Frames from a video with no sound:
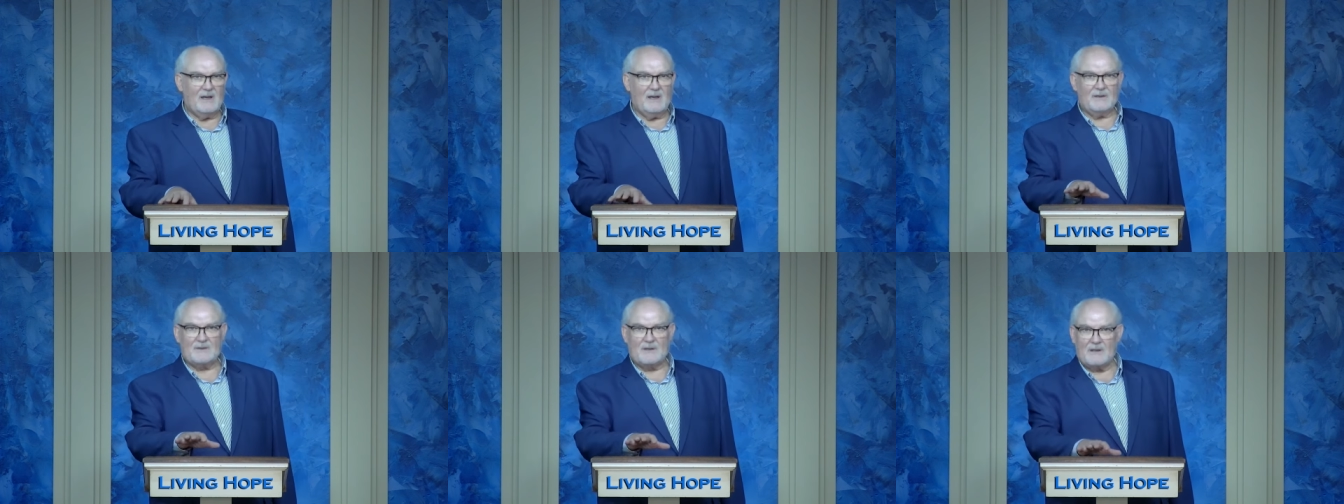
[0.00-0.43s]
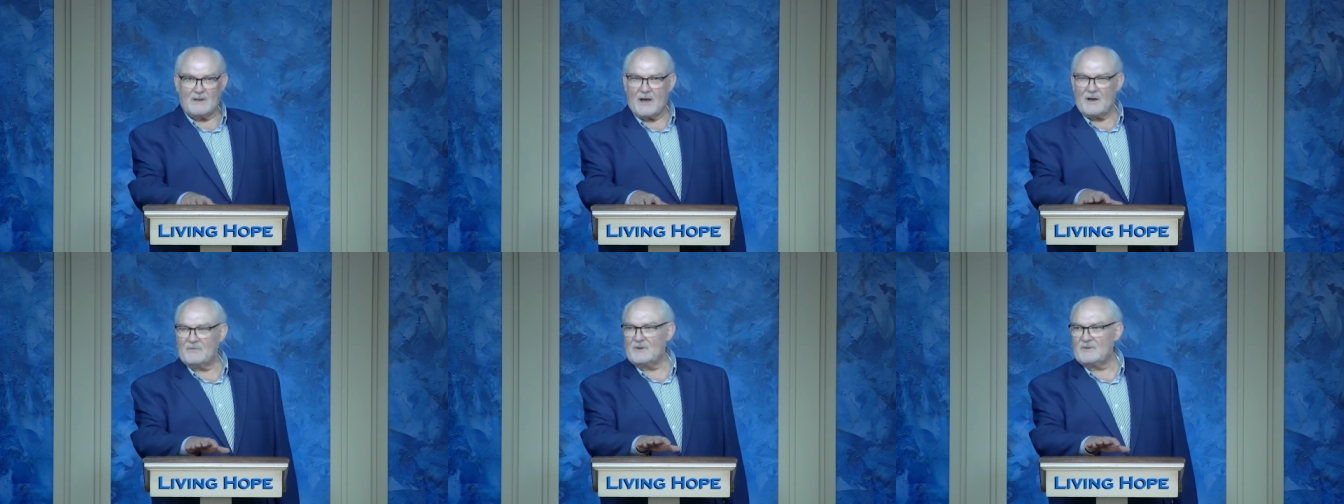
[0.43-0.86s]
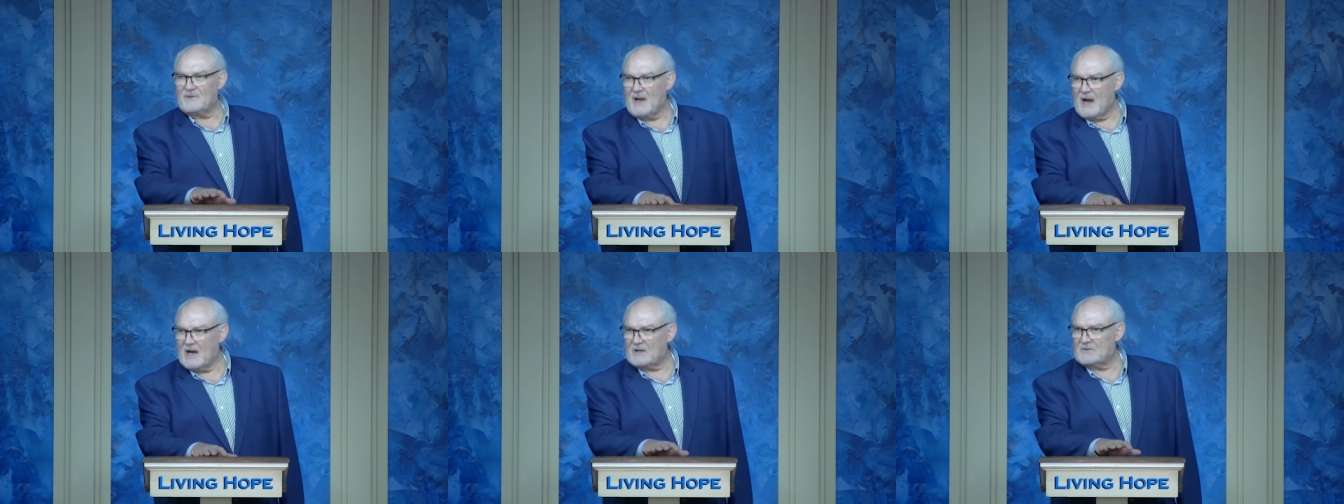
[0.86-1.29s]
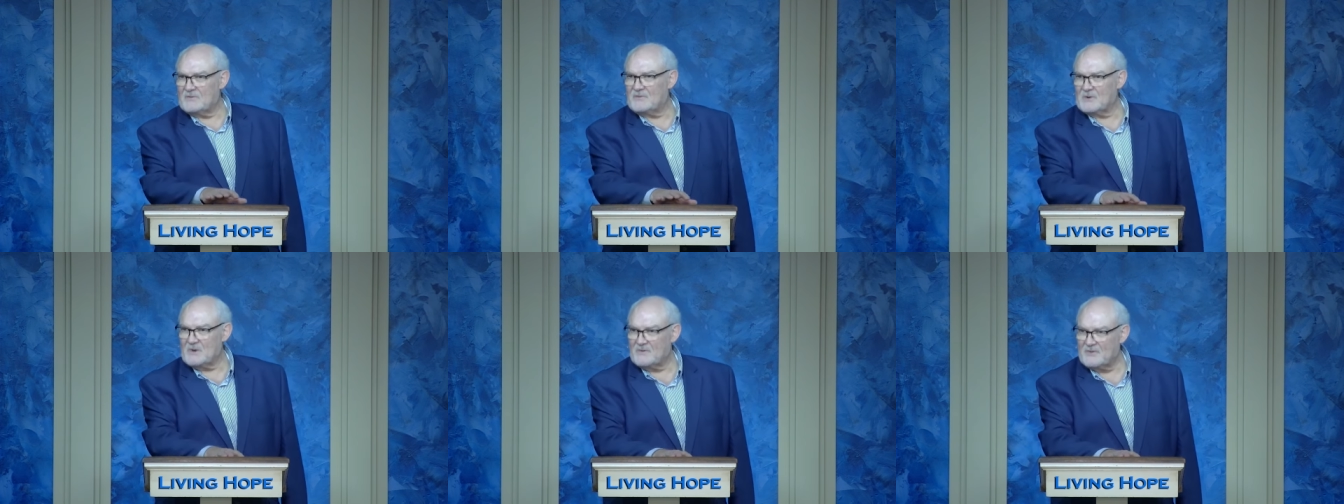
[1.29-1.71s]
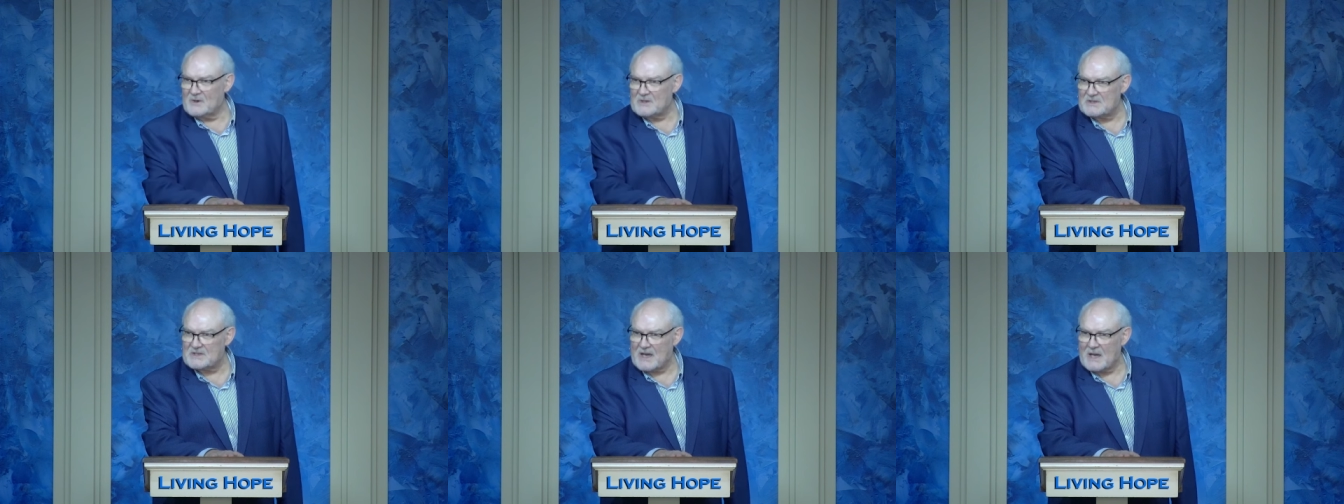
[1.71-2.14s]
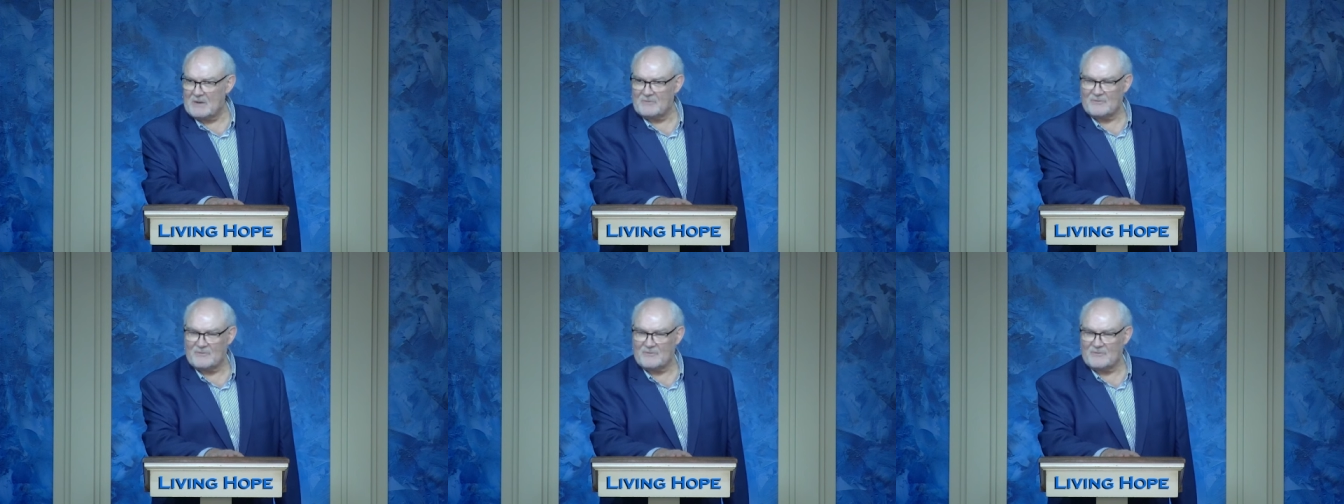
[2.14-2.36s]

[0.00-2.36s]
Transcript: the love of God for the first time